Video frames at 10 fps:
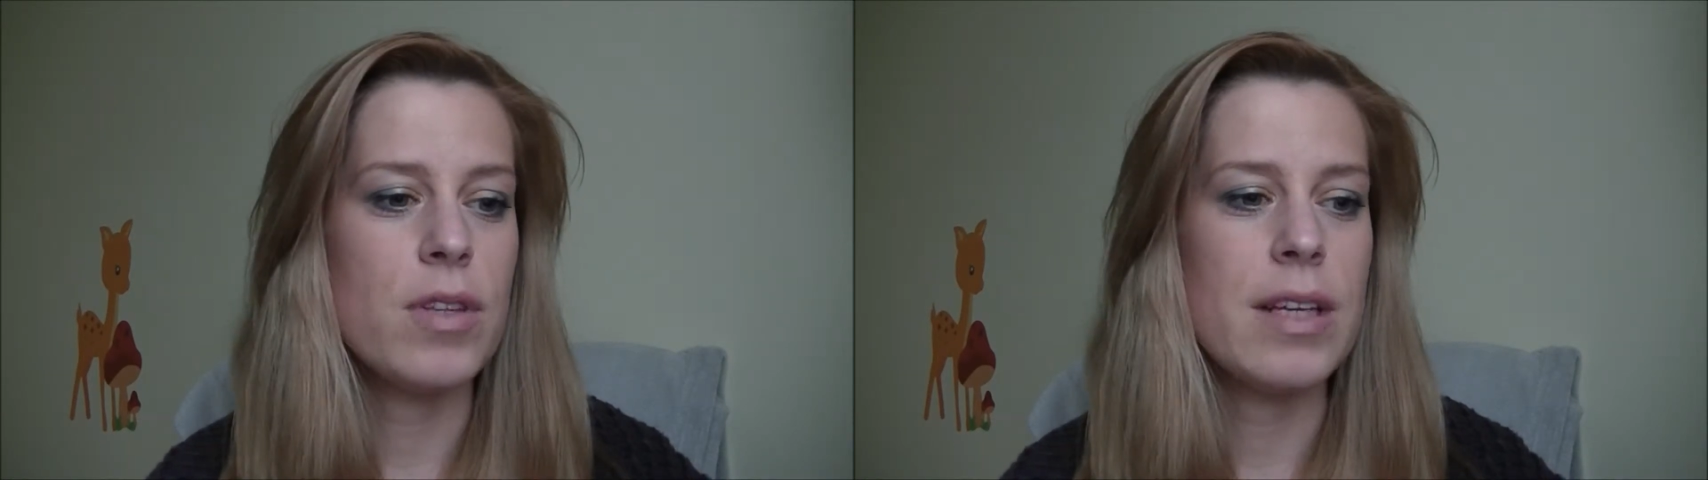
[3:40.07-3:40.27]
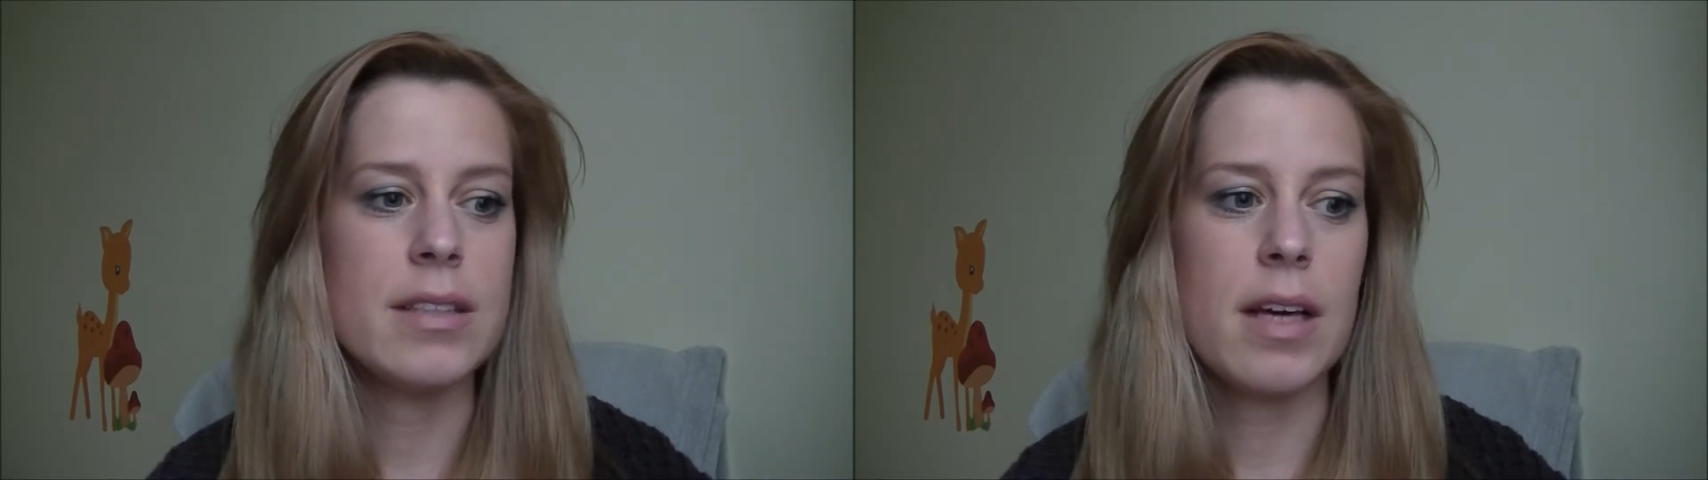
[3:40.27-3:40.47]

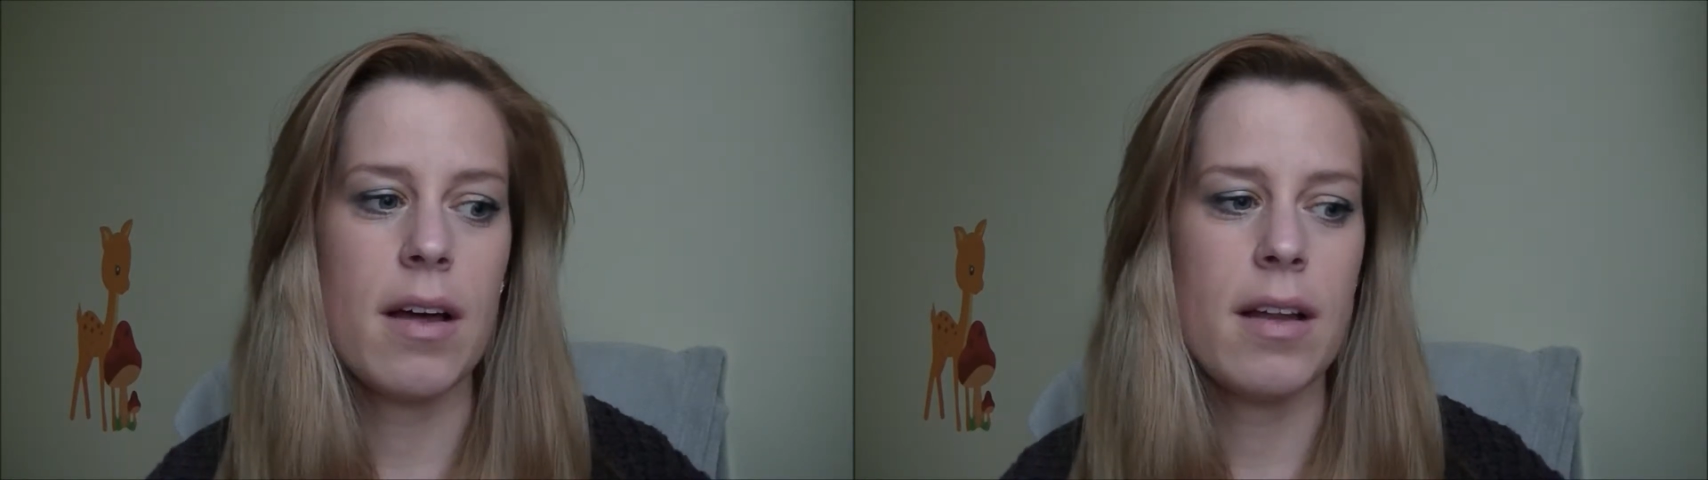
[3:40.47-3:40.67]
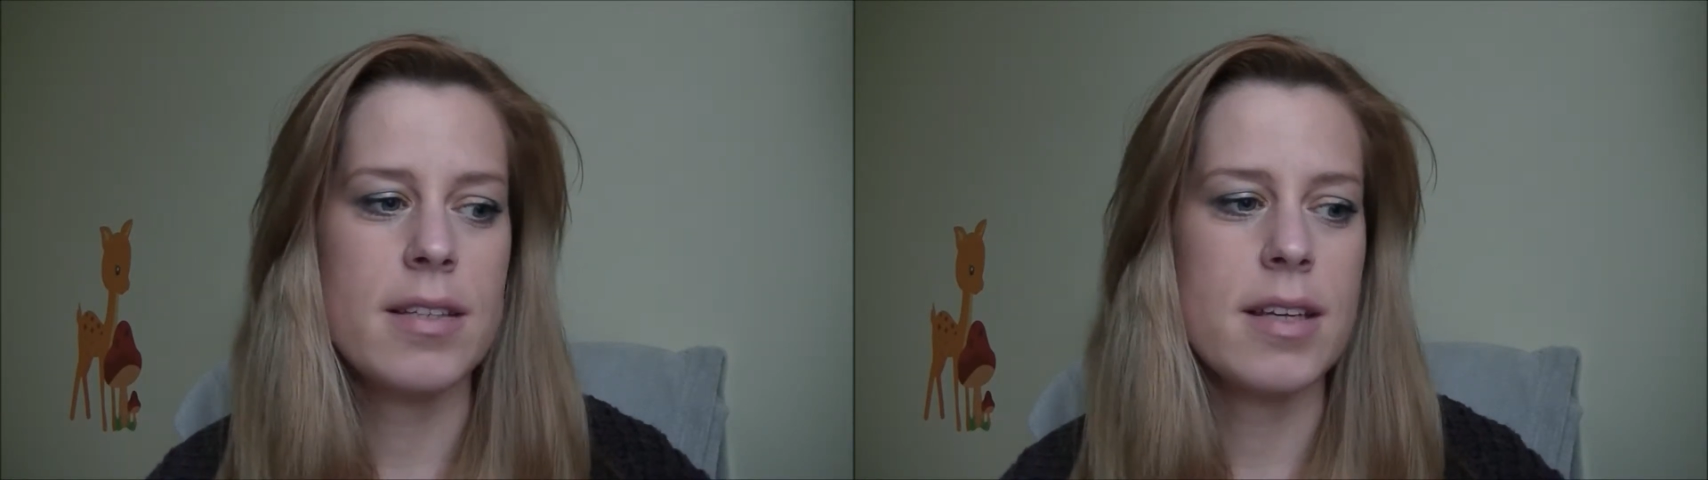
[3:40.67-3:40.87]

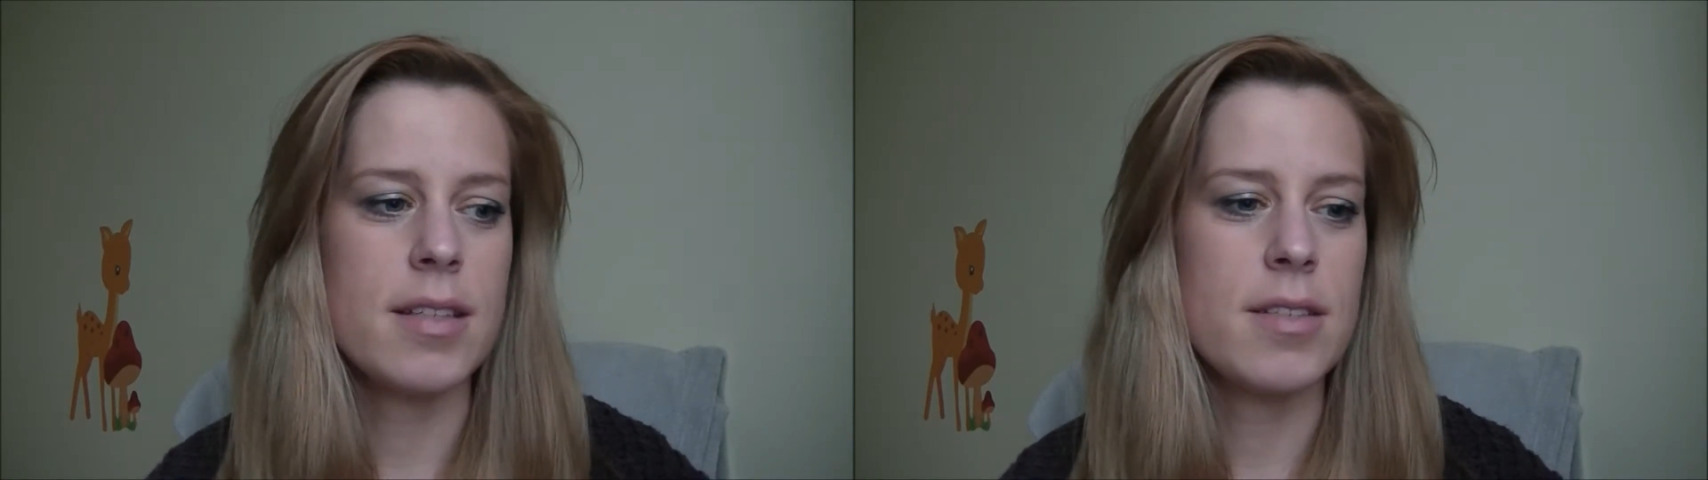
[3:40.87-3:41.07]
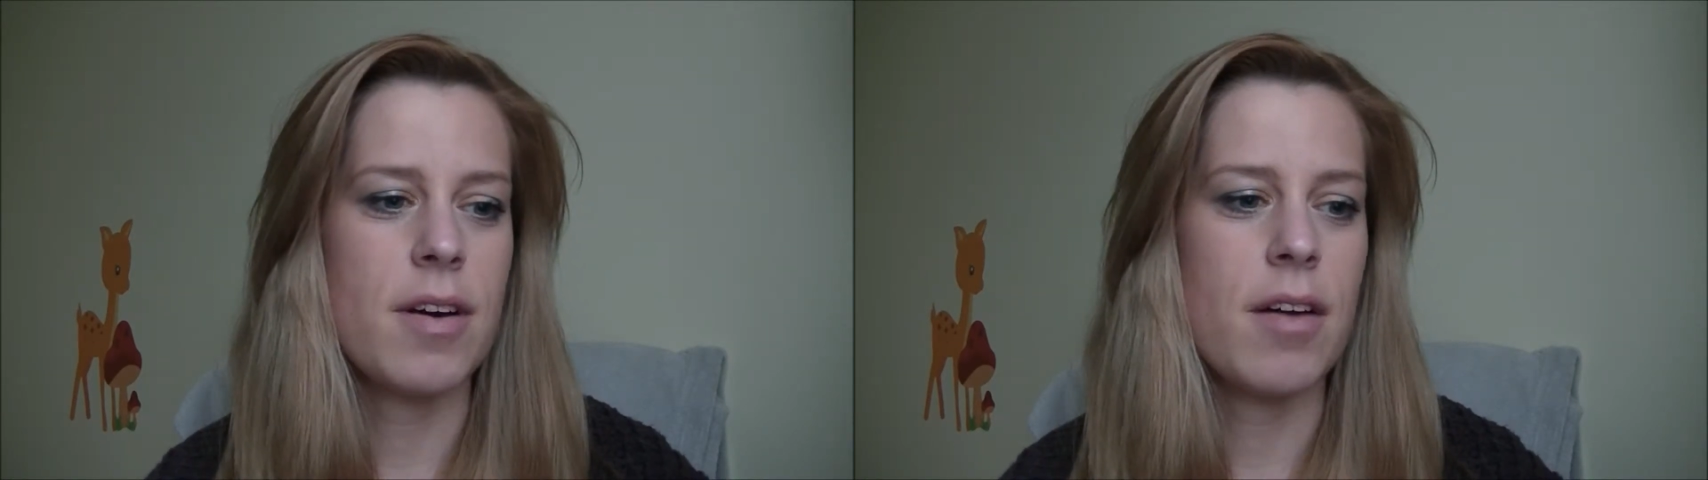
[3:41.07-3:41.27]
entirely
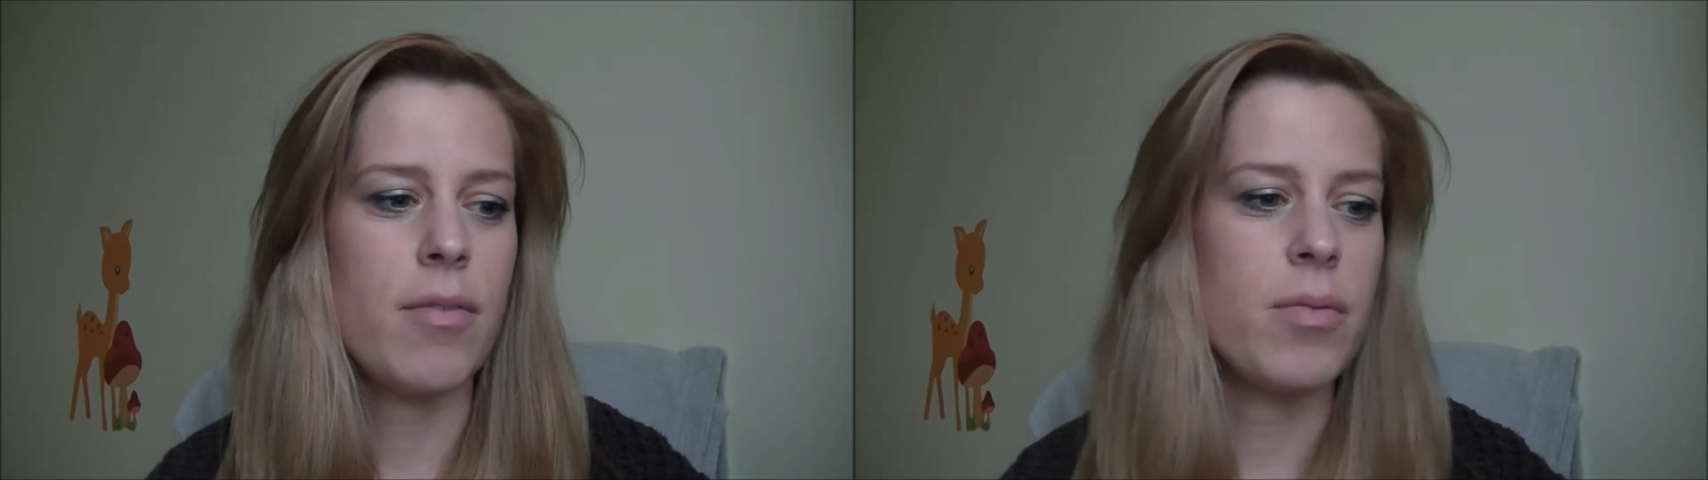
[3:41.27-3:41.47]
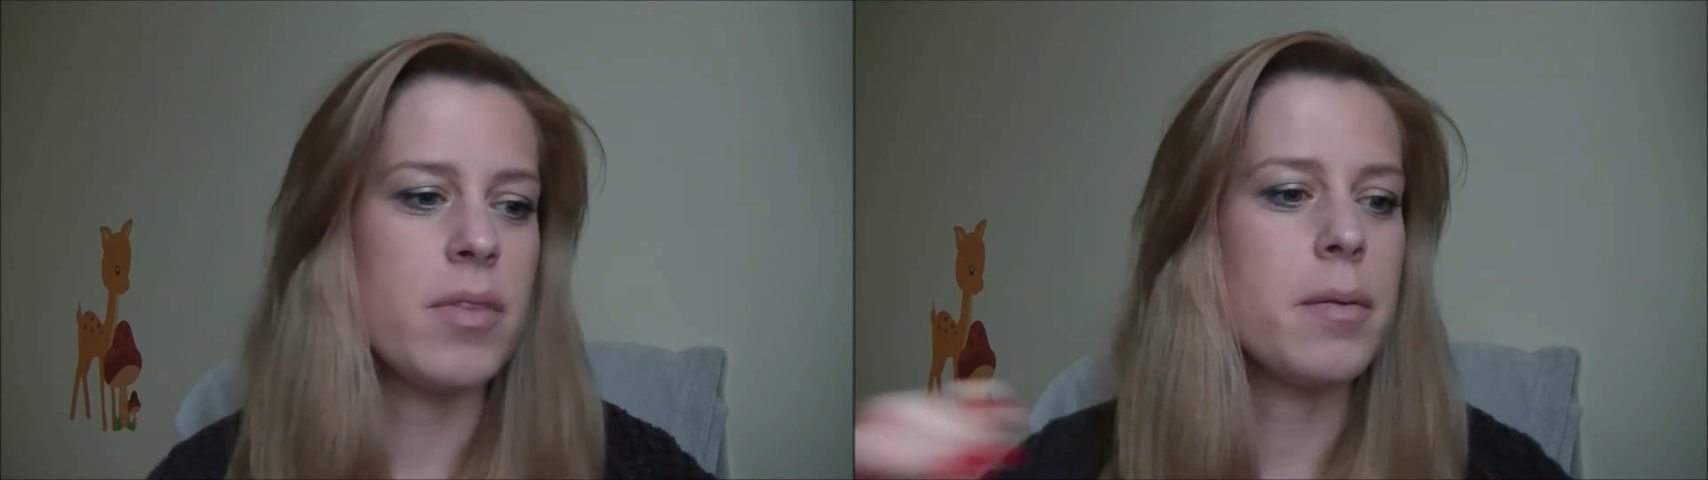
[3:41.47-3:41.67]
satisfied
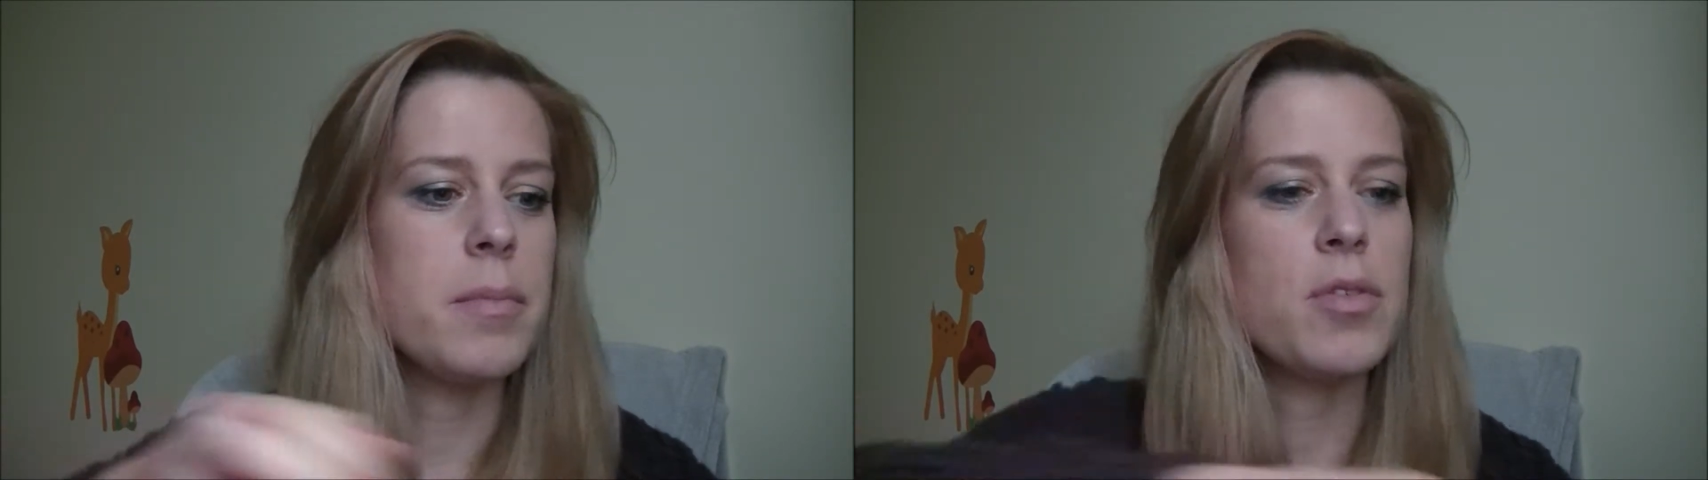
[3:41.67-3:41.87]
with them,